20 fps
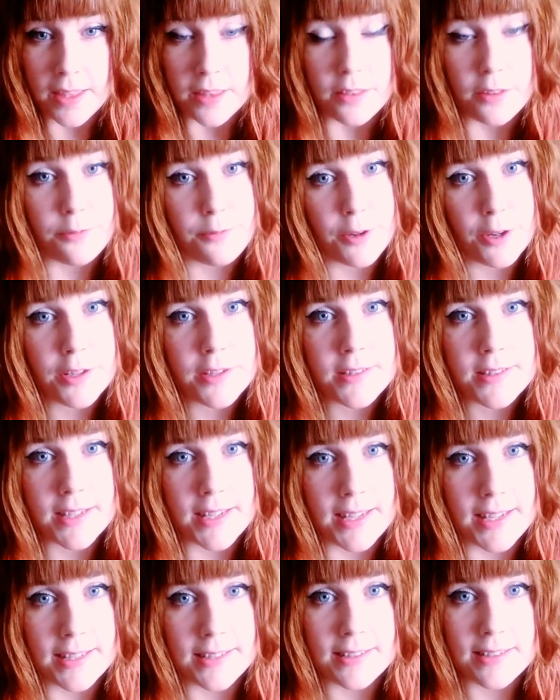The first
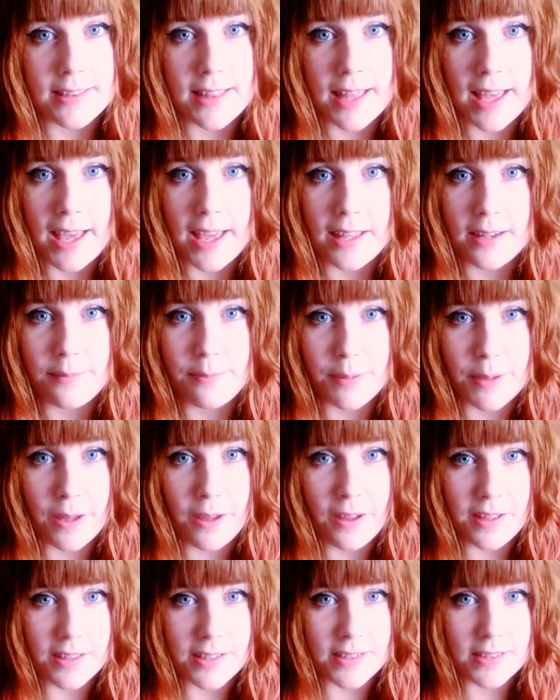is that
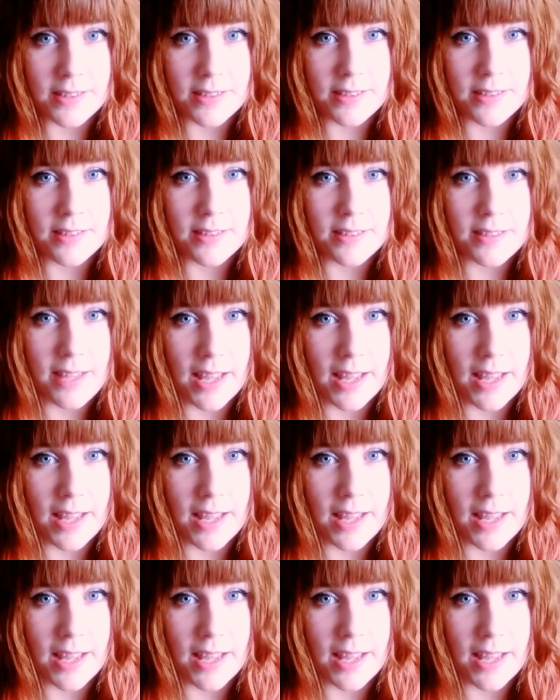because